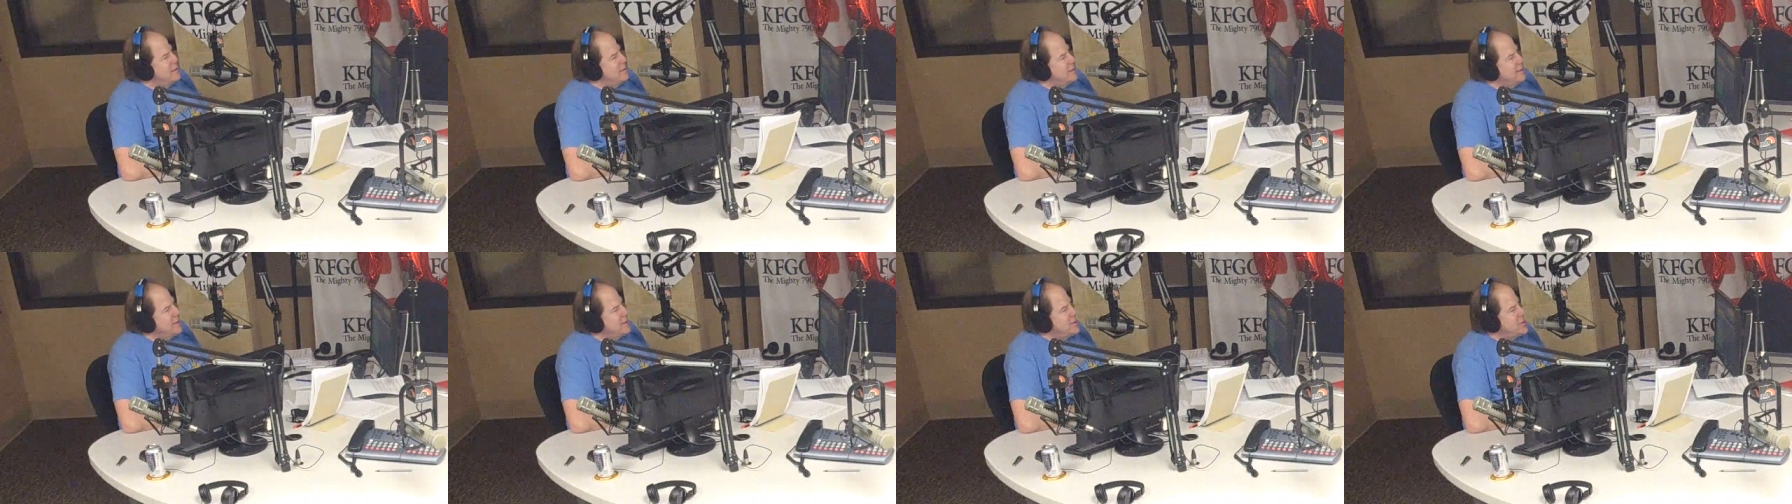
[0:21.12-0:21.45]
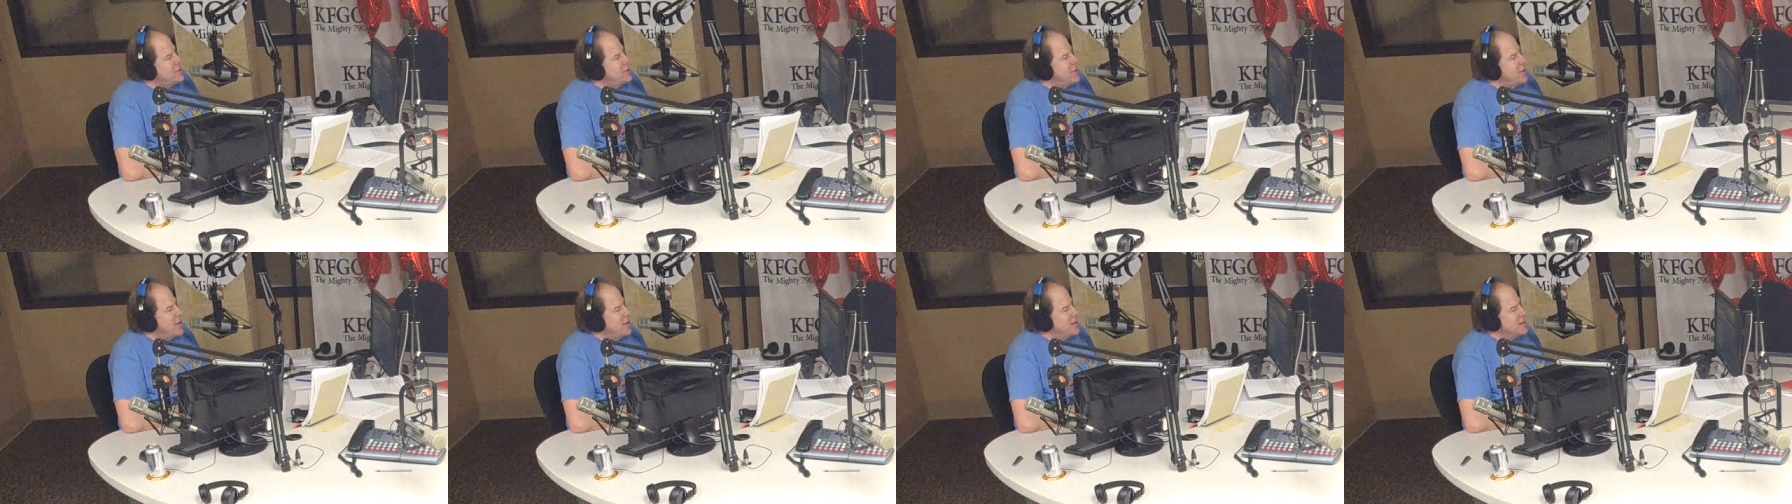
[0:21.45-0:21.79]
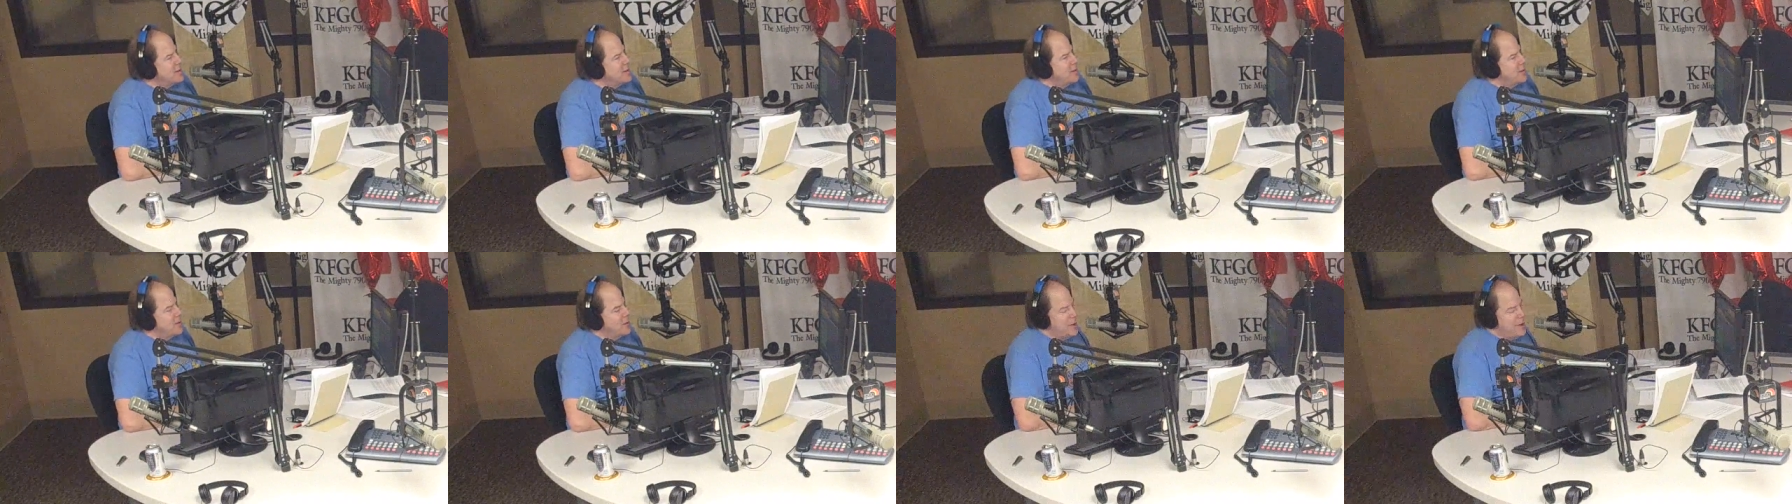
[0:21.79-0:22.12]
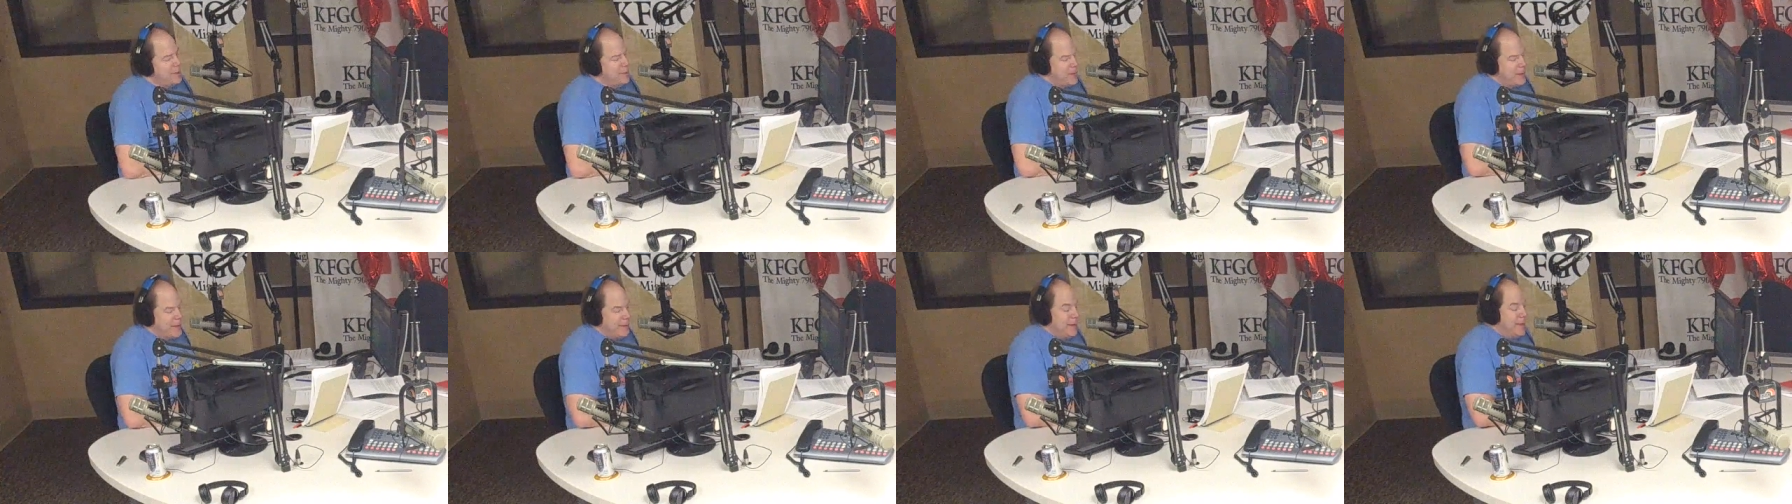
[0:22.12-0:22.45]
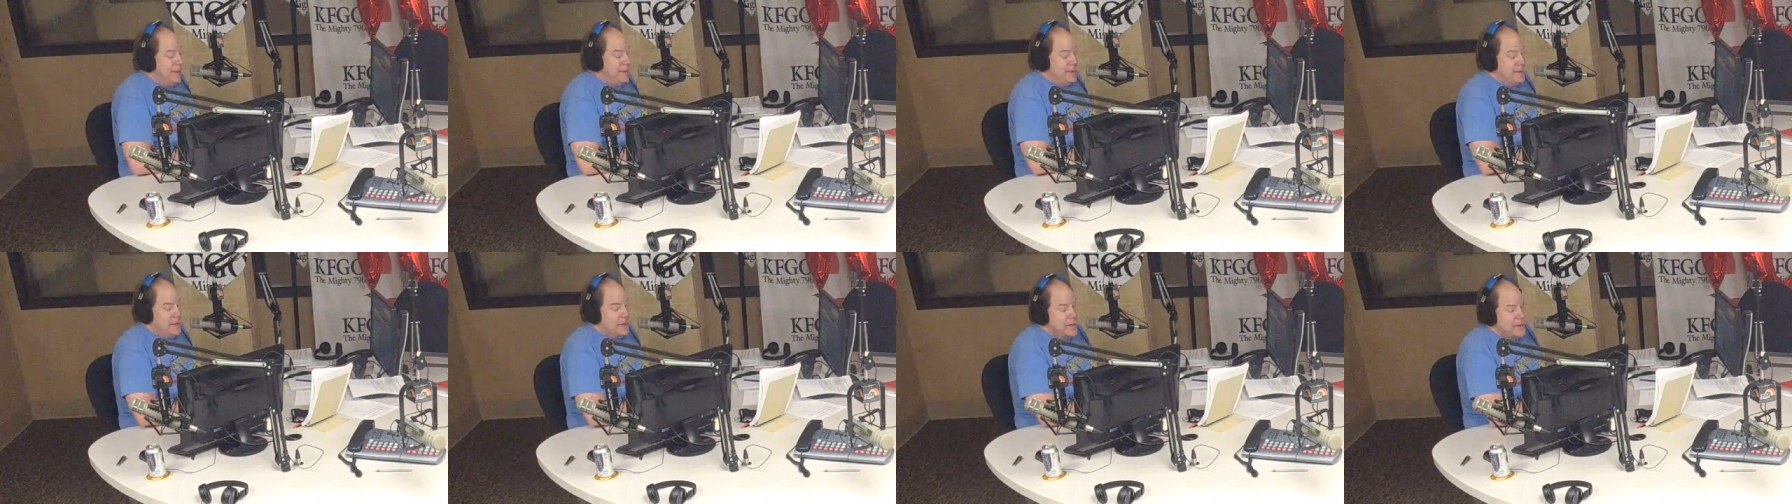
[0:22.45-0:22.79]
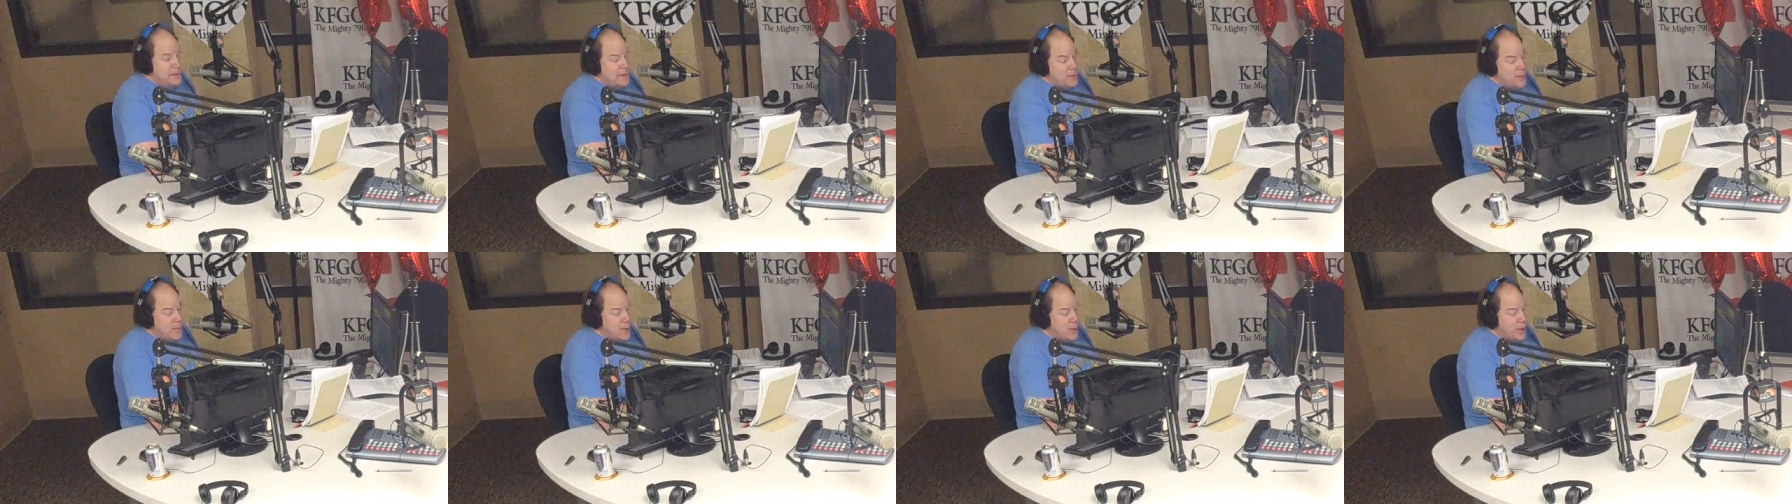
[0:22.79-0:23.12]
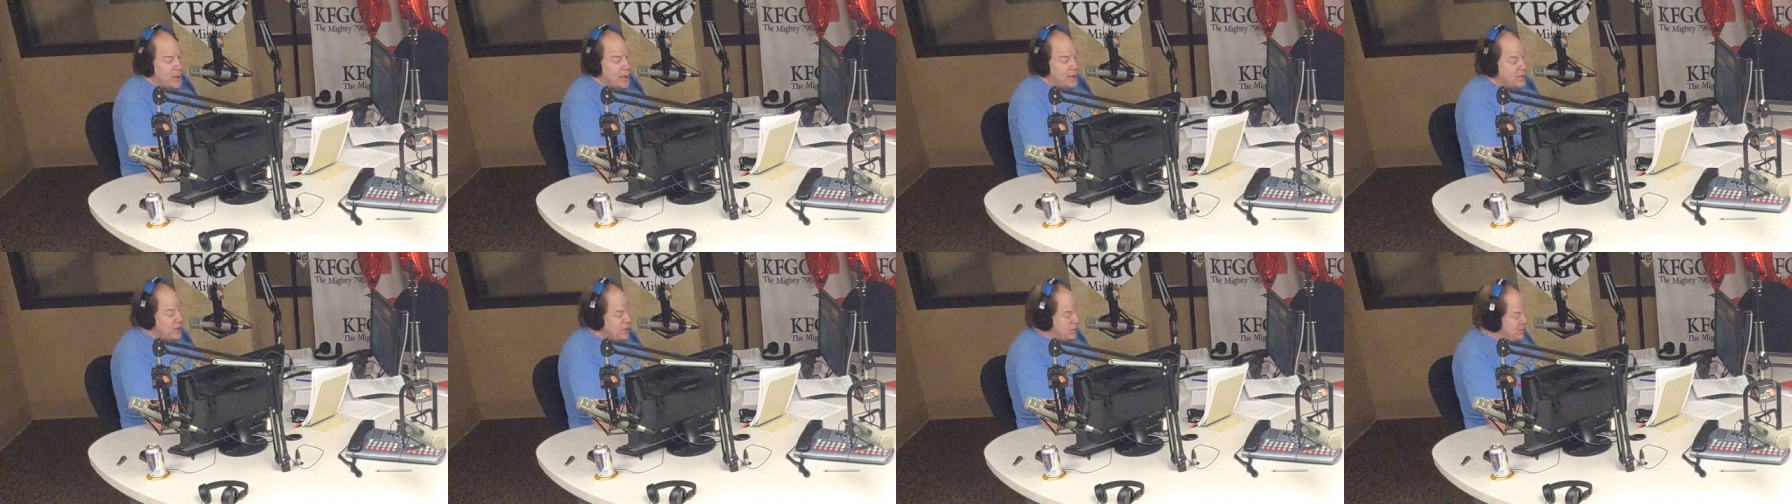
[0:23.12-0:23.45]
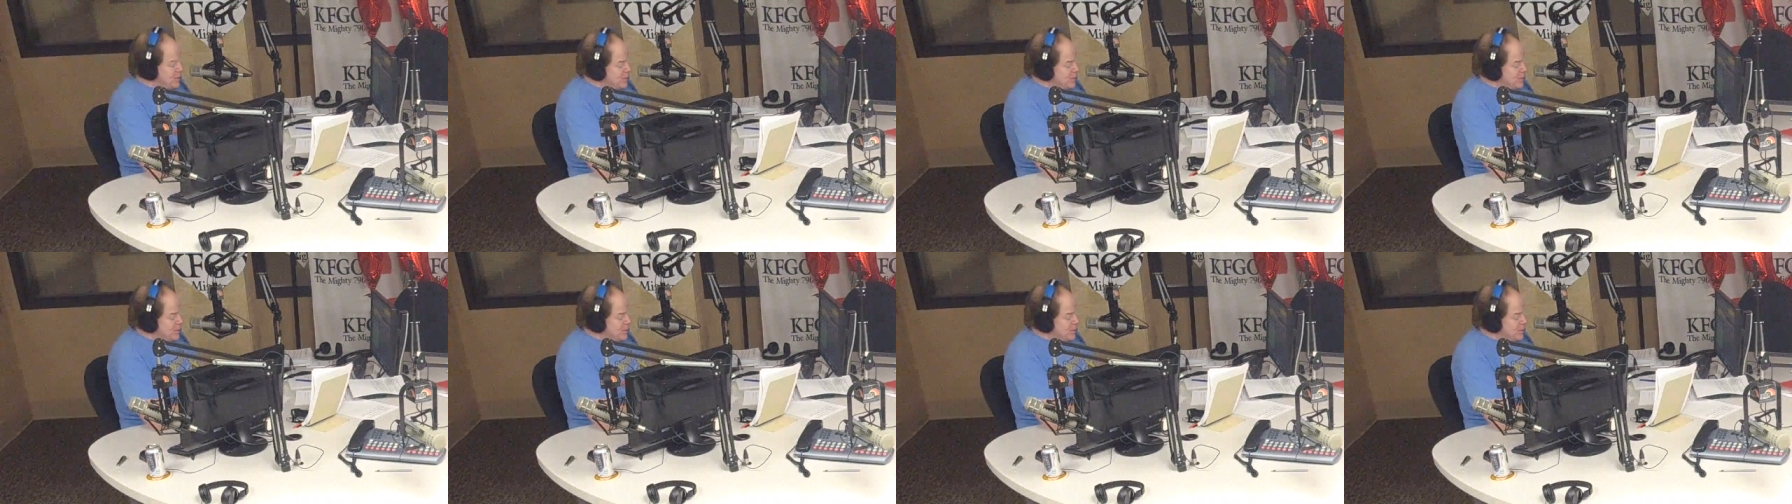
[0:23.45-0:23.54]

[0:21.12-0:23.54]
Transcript: in 2003, but uh, well, that's